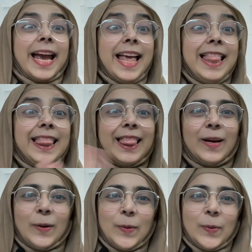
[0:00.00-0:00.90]

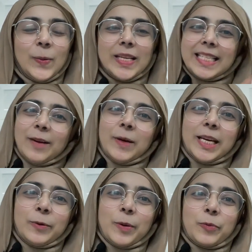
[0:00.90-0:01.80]
Hello, assalamu
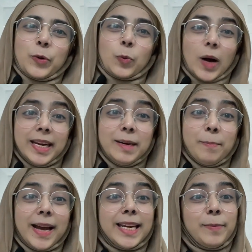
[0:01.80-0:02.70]
alaikum
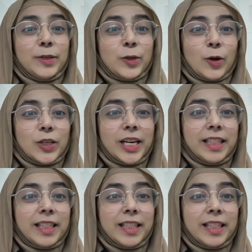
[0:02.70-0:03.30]
everyone. My name is Dr.